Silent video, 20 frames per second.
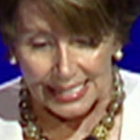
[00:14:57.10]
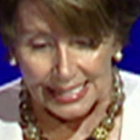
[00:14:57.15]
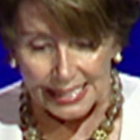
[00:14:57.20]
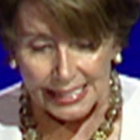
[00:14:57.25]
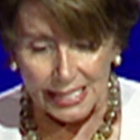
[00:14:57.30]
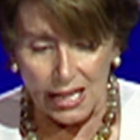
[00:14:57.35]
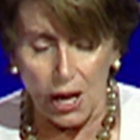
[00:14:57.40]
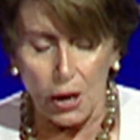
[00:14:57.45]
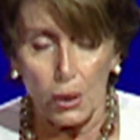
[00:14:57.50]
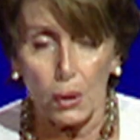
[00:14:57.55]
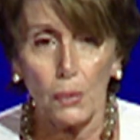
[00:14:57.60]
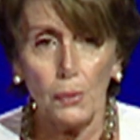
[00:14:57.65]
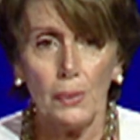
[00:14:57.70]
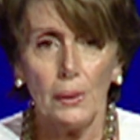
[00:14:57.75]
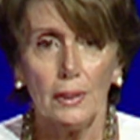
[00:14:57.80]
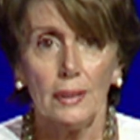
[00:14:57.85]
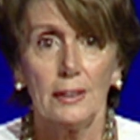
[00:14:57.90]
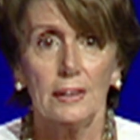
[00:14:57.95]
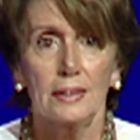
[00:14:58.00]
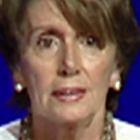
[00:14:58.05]
So,
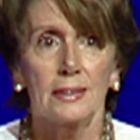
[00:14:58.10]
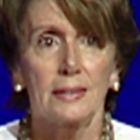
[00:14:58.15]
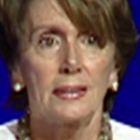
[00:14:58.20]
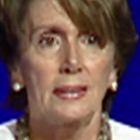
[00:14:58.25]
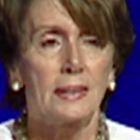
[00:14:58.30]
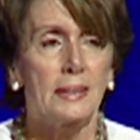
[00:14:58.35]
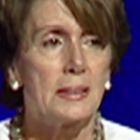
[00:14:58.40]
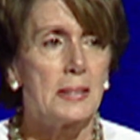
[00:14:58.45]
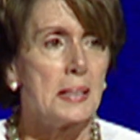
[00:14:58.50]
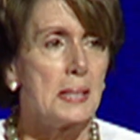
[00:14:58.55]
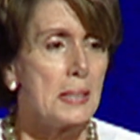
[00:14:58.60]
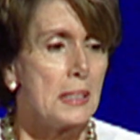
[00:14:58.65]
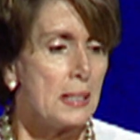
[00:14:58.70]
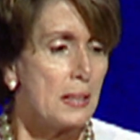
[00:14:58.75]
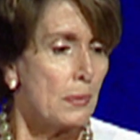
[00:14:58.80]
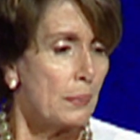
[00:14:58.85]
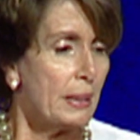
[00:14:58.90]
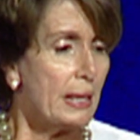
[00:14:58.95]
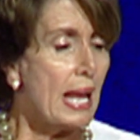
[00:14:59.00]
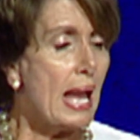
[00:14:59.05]

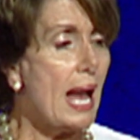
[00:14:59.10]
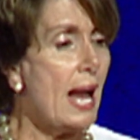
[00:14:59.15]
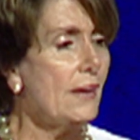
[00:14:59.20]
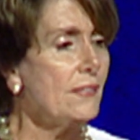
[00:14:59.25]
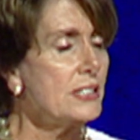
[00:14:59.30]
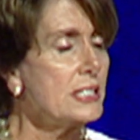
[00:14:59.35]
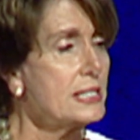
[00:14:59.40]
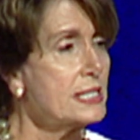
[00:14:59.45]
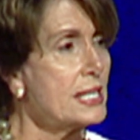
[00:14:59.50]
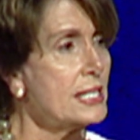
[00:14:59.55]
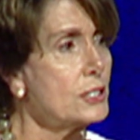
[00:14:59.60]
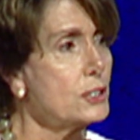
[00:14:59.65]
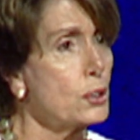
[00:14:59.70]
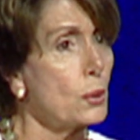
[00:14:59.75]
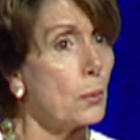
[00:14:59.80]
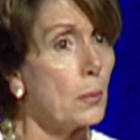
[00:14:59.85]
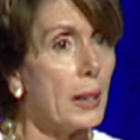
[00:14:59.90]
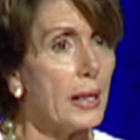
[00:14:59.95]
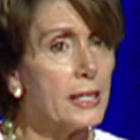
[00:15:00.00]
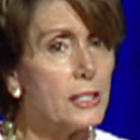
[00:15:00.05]
we have a
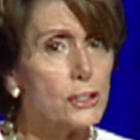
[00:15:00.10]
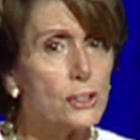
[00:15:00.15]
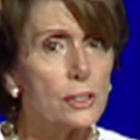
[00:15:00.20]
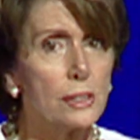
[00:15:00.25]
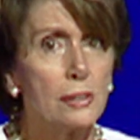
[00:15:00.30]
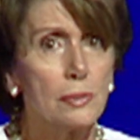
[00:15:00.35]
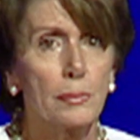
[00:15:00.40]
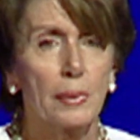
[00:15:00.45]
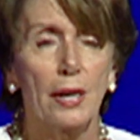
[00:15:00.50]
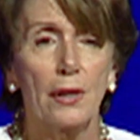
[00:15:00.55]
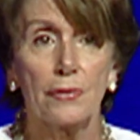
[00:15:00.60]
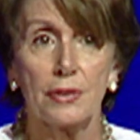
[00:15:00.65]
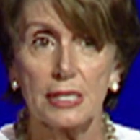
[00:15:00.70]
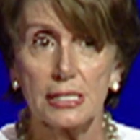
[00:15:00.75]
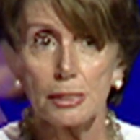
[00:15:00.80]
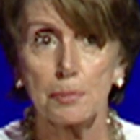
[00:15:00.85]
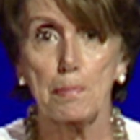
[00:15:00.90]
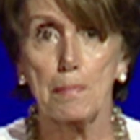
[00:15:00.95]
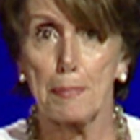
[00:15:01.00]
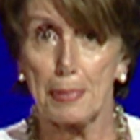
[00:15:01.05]
situation where
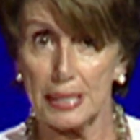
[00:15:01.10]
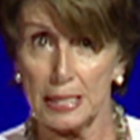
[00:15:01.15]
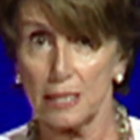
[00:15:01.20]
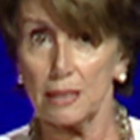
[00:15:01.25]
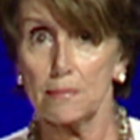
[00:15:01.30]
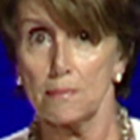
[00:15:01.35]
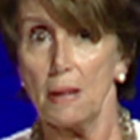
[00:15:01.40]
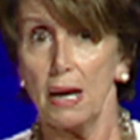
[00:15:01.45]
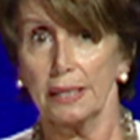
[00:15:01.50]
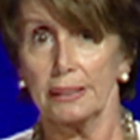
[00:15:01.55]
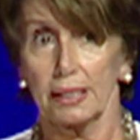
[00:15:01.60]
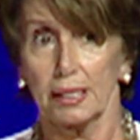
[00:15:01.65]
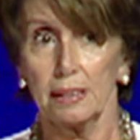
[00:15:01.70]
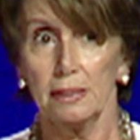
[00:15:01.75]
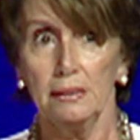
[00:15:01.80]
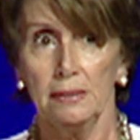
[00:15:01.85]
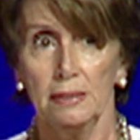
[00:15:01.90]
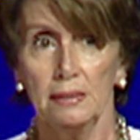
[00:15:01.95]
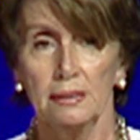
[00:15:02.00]
this big money